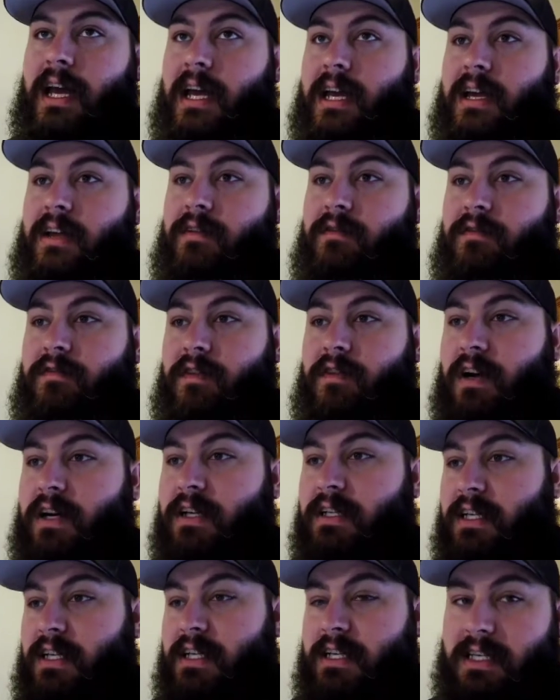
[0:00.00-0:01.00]
and for
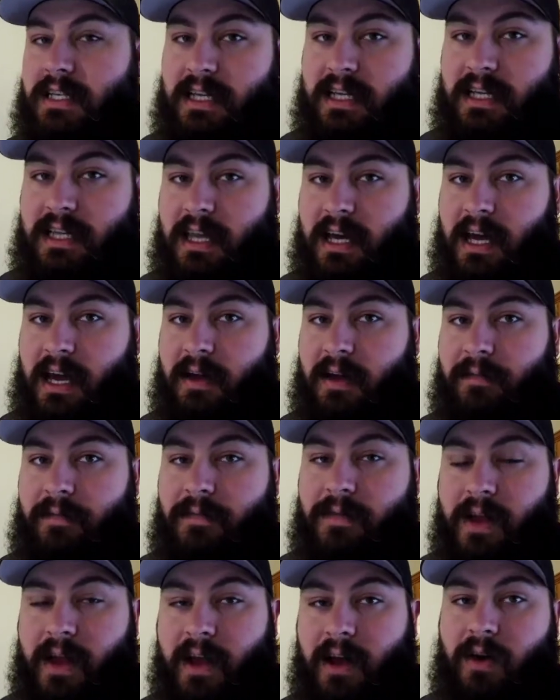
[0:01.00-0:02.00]
us it did that.
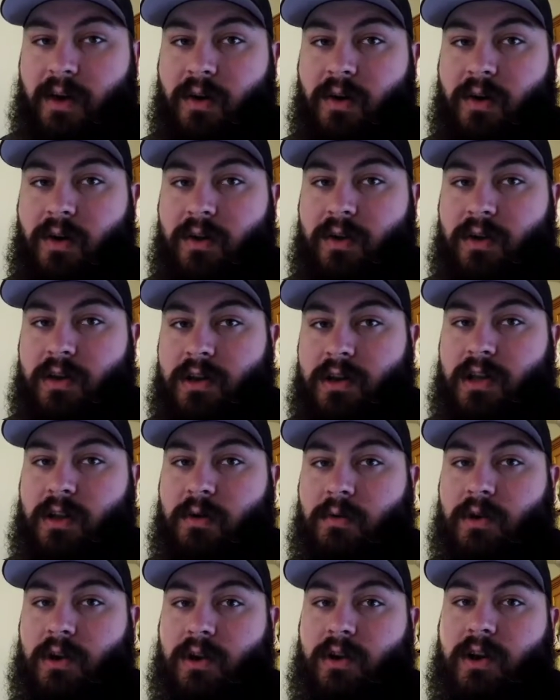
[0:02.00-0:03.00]
Now, did
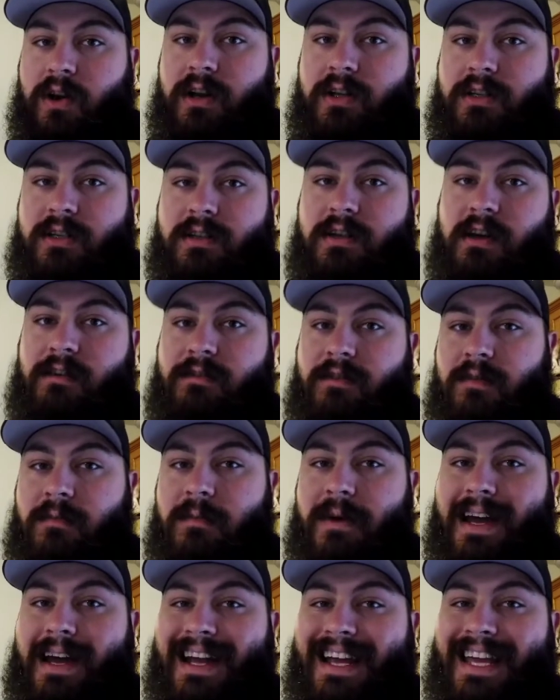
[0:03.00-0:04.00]
it work great as a duffel
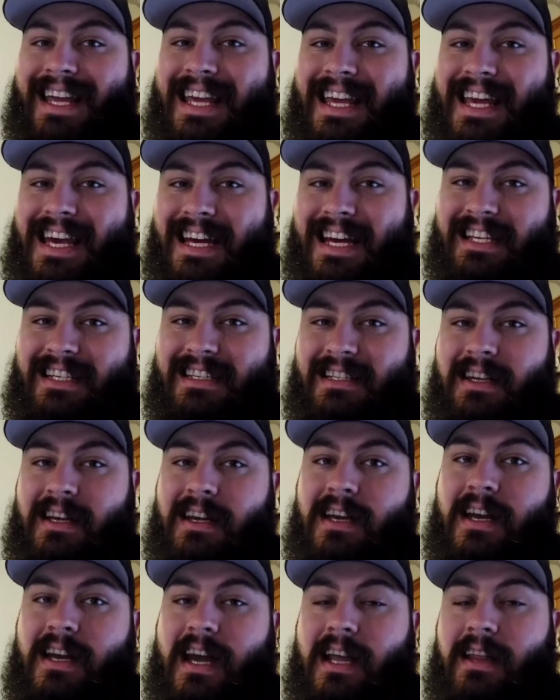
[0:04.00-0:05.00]
bag? Yes.
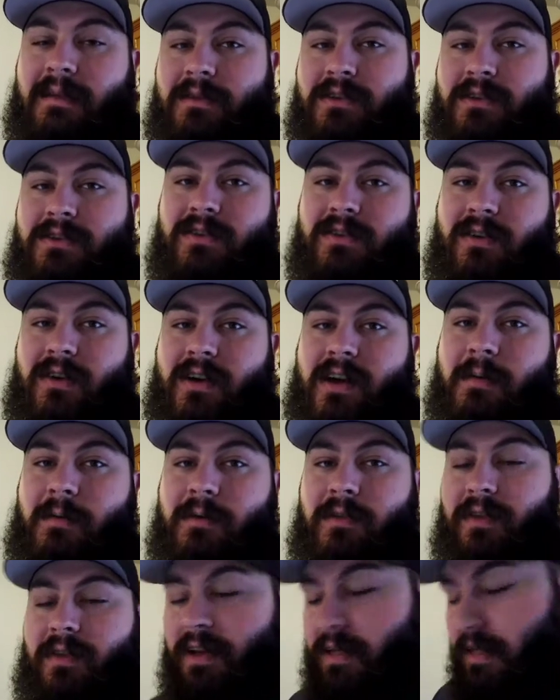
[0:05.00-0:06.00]
And let me show you a
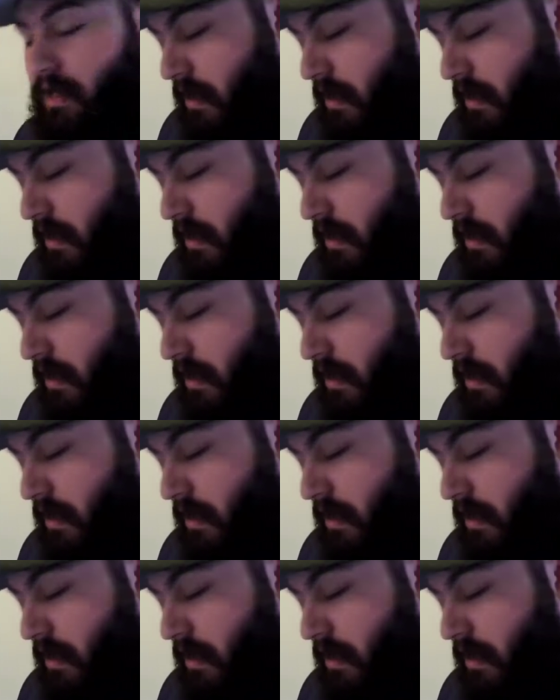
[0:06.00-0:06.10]
couple things